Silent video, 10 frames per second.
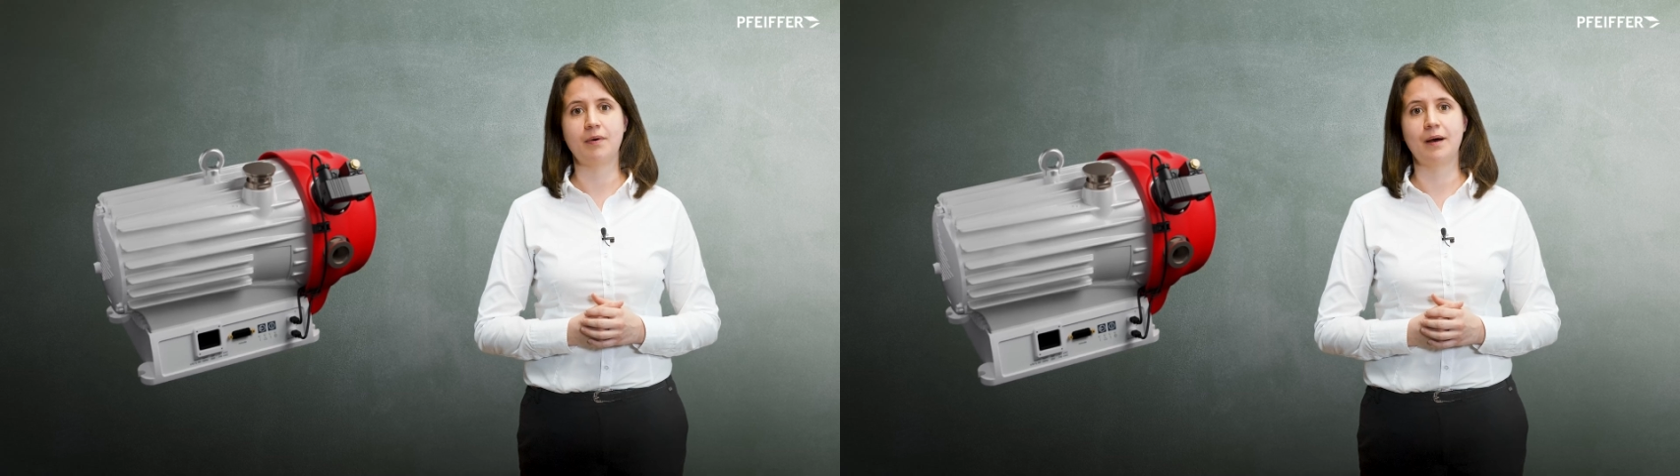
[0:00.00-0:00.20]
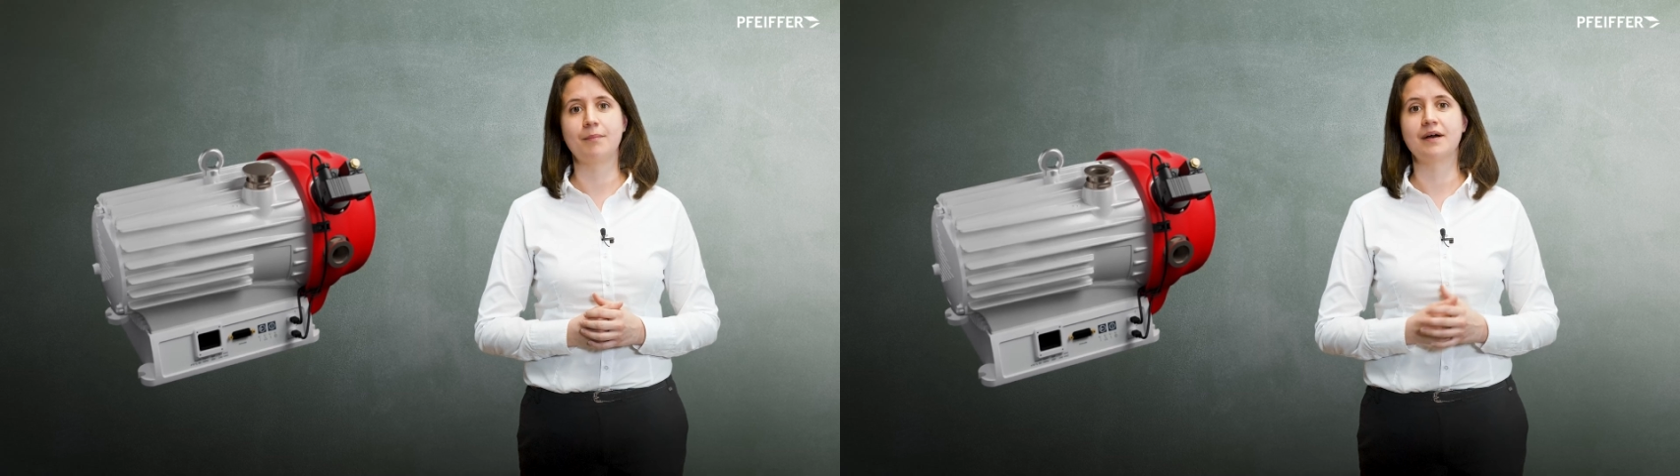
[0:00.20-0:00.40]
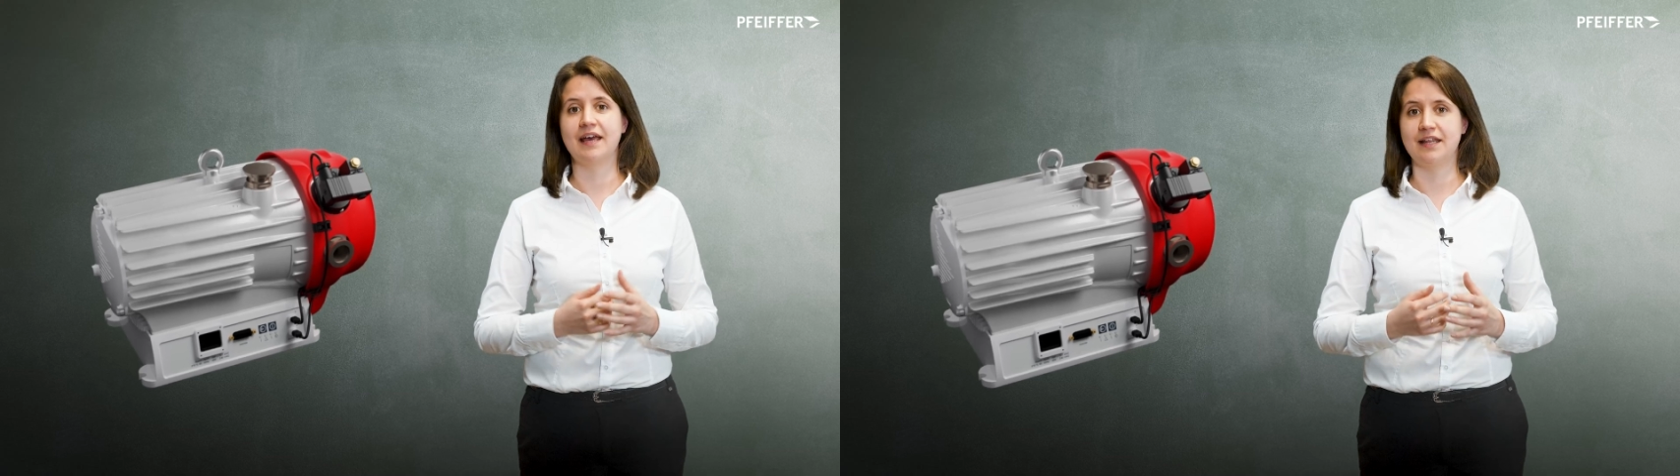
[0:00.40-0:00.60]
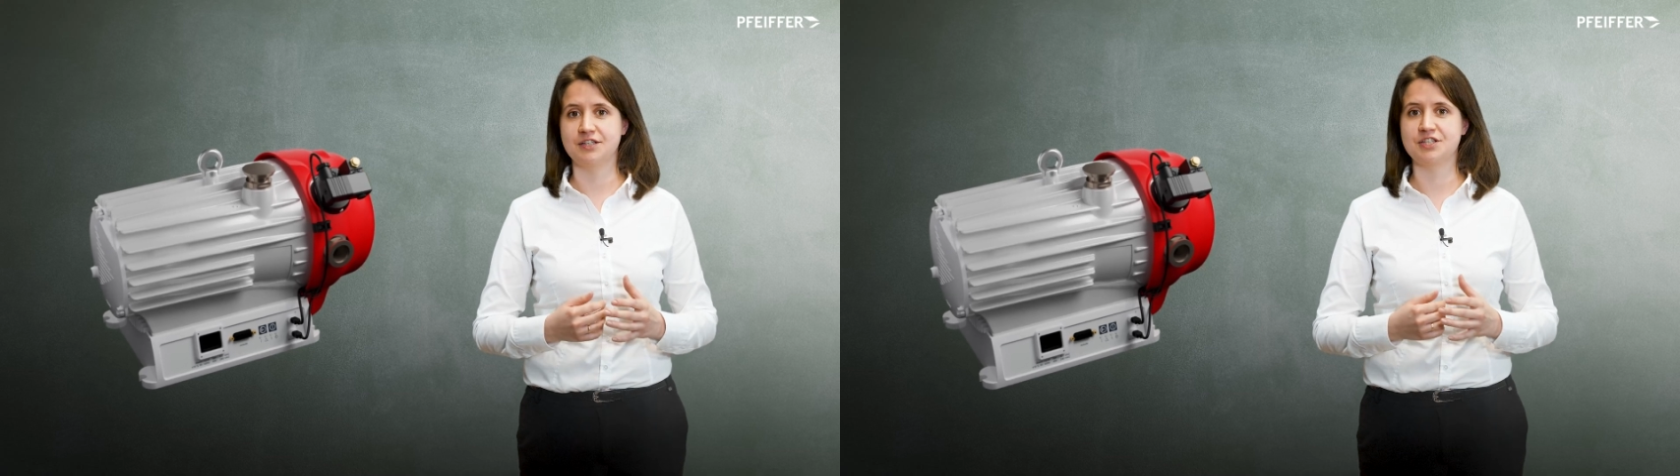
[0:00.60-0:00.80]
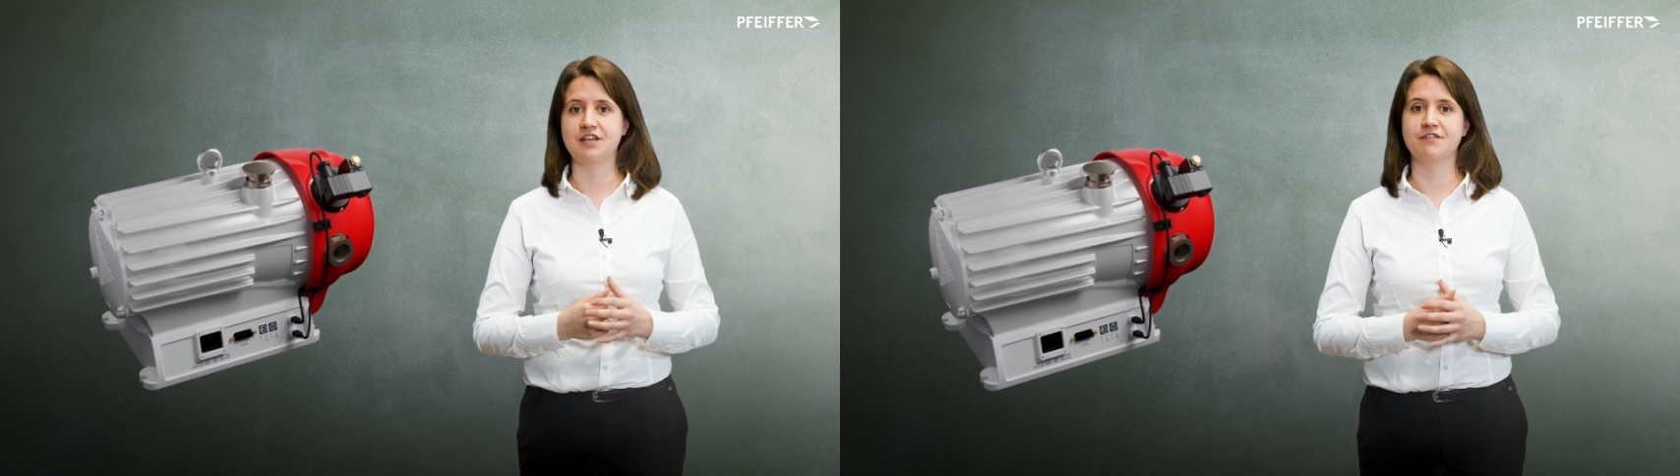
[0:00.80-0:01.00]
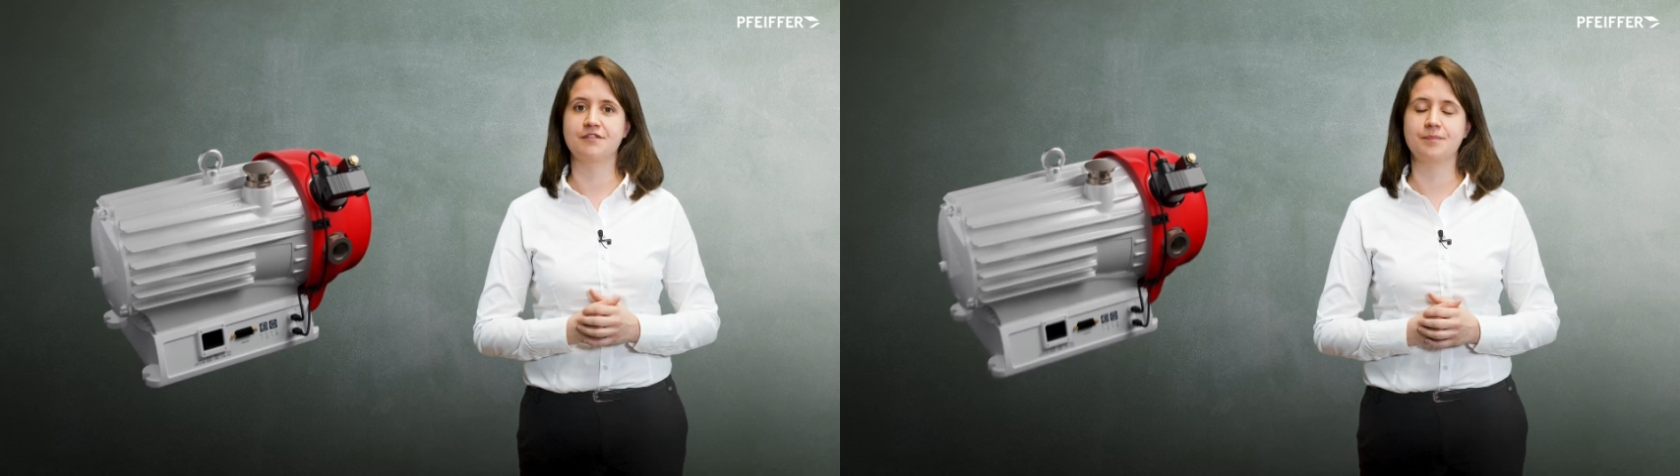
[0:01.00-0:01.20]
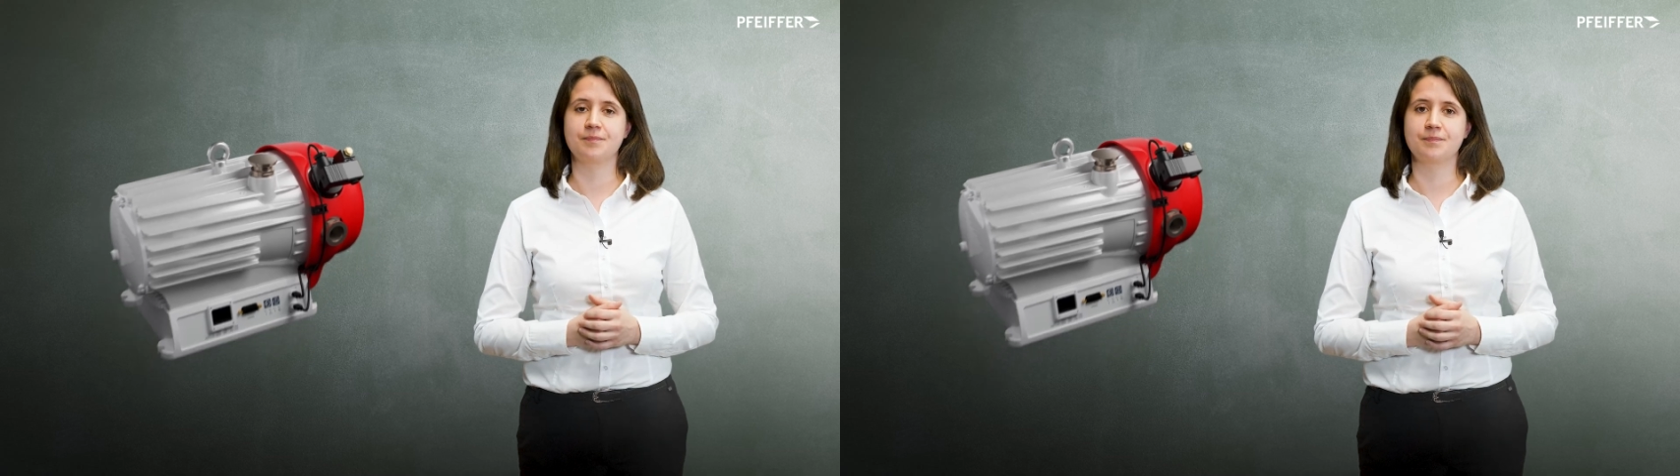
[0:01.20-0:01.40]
pump can achieve.